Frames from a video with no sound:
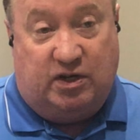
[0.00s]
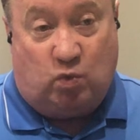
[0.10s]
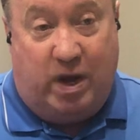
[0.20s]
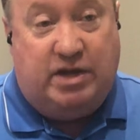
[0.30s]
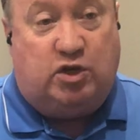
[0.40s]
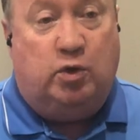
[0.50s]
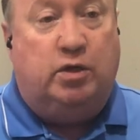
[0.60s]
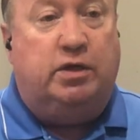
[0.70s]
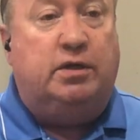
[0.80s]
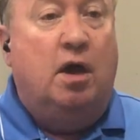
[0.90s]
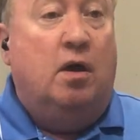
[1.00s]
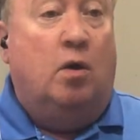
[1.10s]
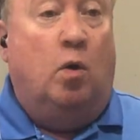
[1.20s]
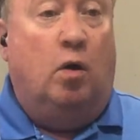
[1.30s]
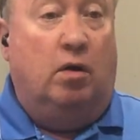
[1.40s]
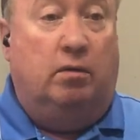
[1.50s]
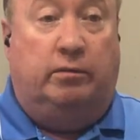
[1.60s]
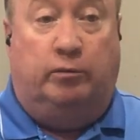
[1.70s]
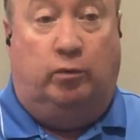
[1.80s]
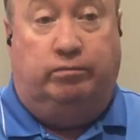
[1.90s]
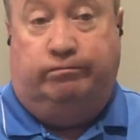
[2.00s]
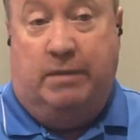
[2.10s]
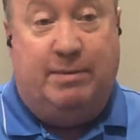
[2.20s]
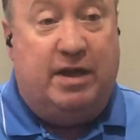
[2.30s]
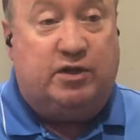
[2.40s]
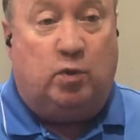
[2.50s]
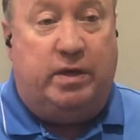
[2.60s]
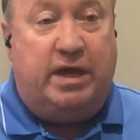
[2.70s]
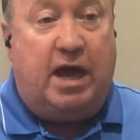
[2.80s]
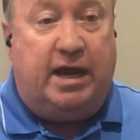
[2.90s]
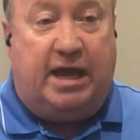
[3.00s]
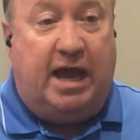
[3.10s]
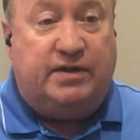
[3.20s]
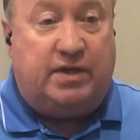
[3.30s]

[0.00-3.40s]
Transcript: weight to it, or maybe that's the way they got it cast.